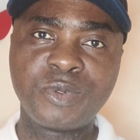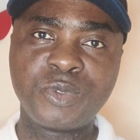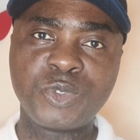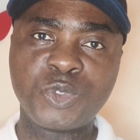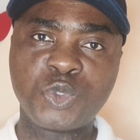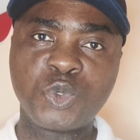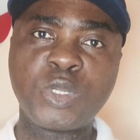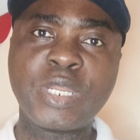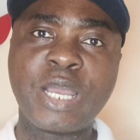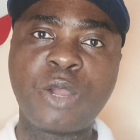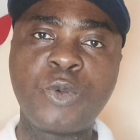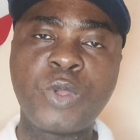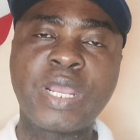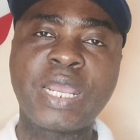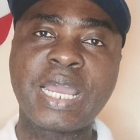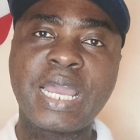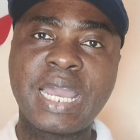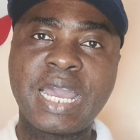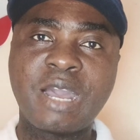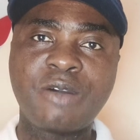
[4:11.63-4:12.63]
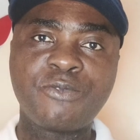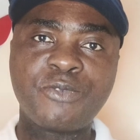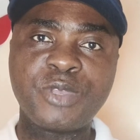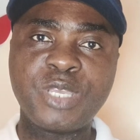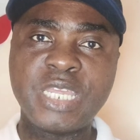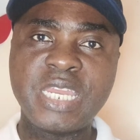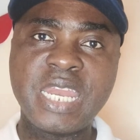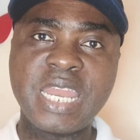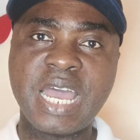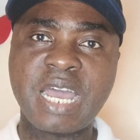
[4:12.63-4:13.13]
so that we can have
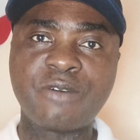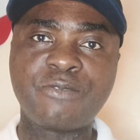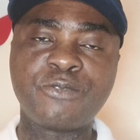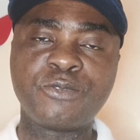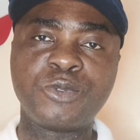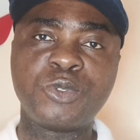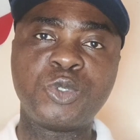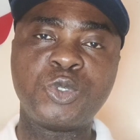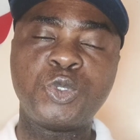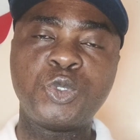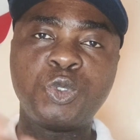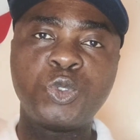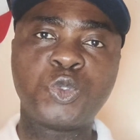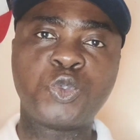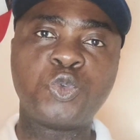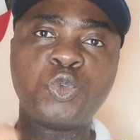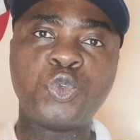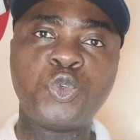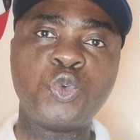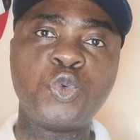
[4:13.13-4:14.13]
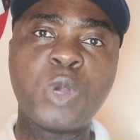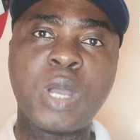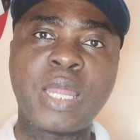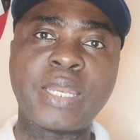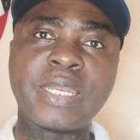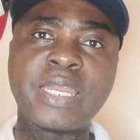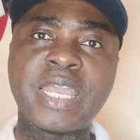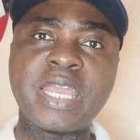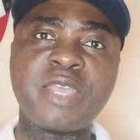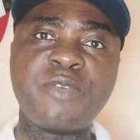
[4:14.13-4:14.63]
enough to do
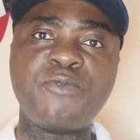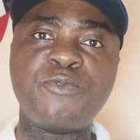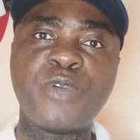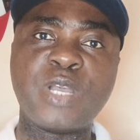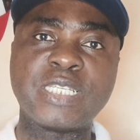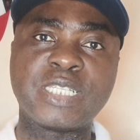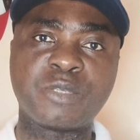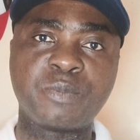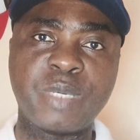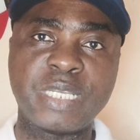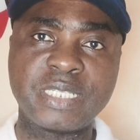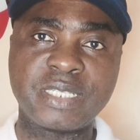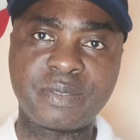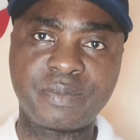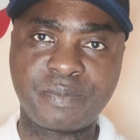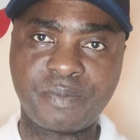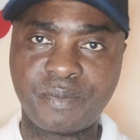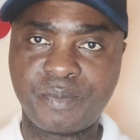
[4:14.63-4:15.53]
the investment.